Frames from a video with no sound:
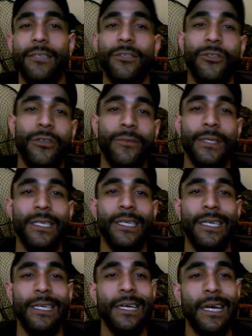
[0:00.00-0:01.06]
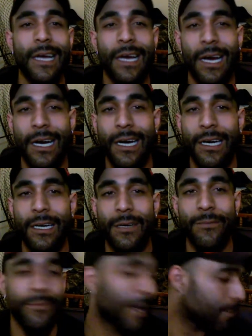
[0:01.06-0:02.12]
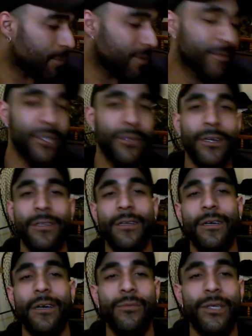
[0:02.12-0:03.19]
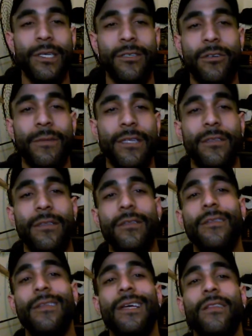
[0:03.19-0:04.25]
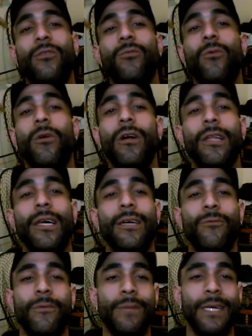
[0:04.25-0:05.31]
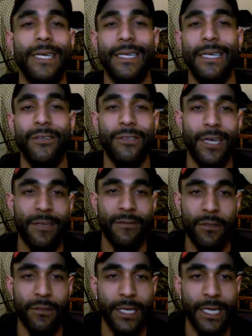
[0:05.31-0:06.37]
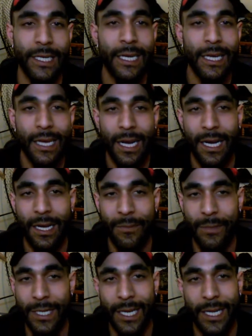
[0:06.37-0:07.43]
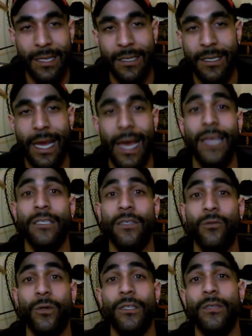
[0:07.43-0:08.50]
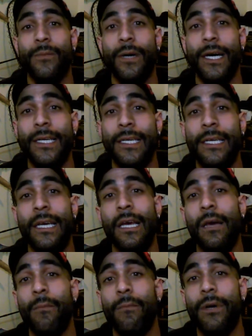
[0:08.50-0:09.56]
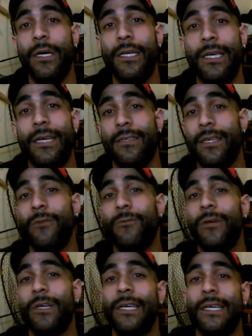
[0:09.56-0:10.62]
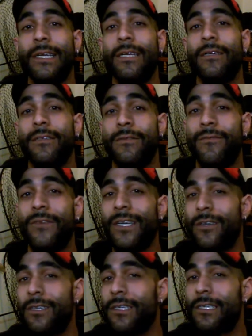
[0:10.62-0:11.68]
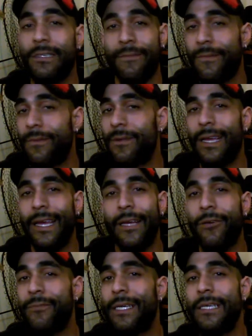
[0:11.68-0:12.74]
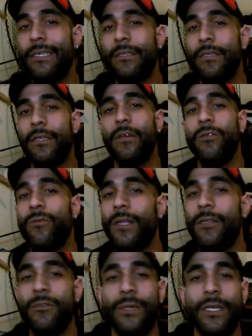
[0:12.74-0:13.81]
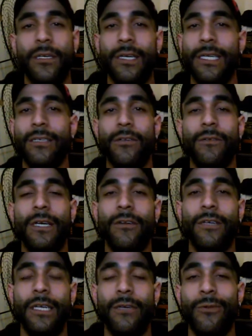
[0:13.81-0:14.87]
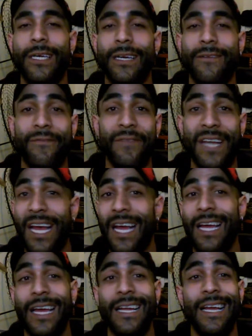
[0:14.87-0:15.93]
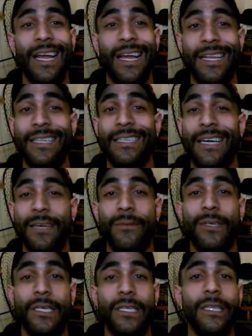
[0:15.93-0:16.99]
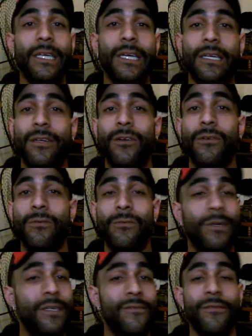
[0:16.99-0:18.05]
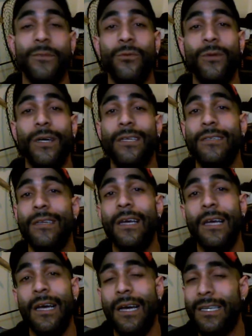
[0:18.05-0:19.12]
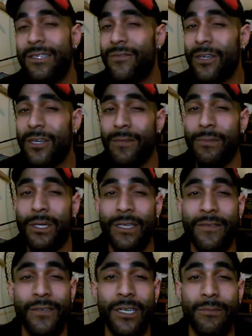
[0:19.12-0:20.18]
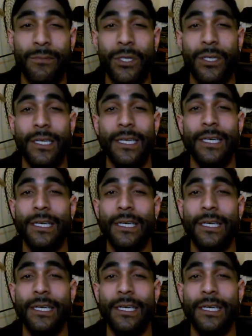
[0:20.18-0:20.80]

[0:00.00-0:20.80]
you could join me tonight. I put a video out a couple days ago about that the walleye were biting outside of Lorraine. Again, the action was spotty, but yes, they were hitting. It is very hit or miss. You know, the weather's been crazy around here. We have not had any type of good luck. No wind from the west. It's very muddy, very murky.